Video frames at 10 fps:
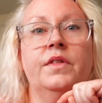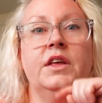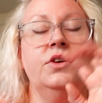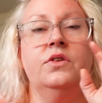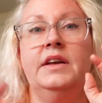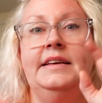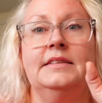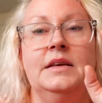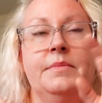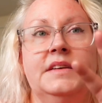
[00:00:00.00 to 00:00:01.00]
that you could
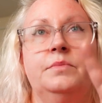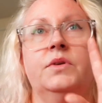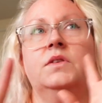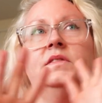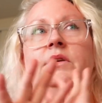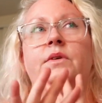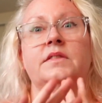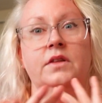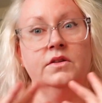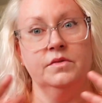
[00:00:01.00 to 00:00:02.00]
easily miss because there
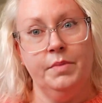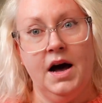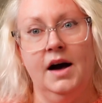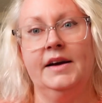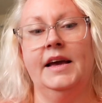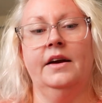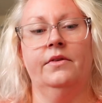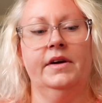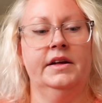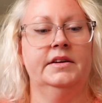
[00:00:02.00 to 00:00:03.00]
was lots of parking
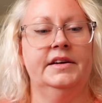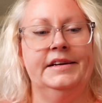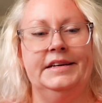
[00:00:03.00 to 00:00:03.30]
around it,